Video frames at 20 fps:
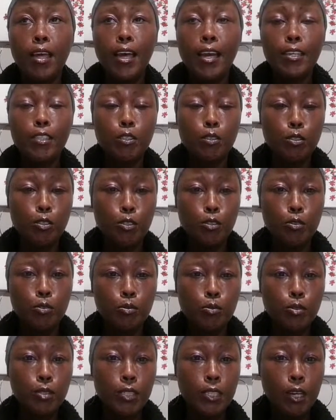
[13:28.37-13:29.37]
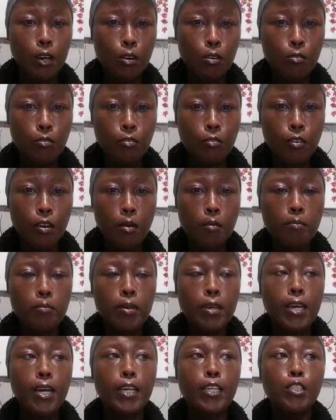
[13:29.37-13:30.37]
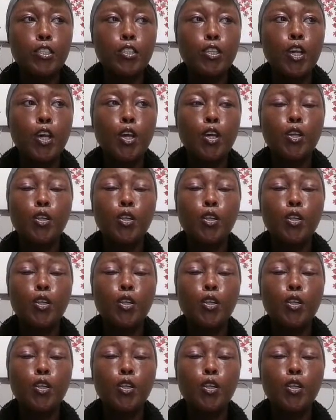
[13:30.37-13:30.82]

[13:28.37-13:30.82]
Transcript: as your true self, because